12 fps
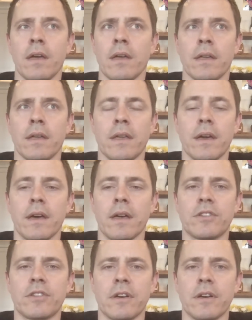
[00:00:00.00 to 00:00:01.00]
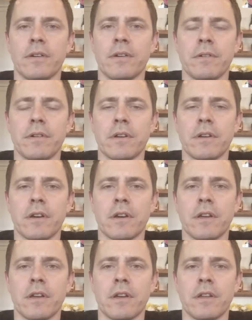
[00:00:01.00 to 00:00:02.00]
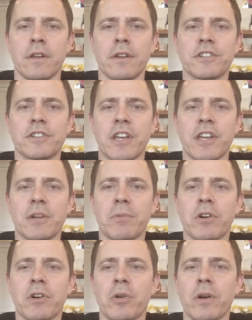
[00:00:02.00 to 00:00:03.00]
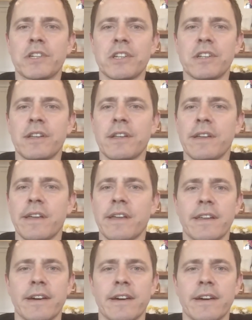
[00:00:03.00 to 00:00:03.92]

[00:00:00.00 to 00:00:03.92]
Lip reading: Yeah, it's an understandable question, and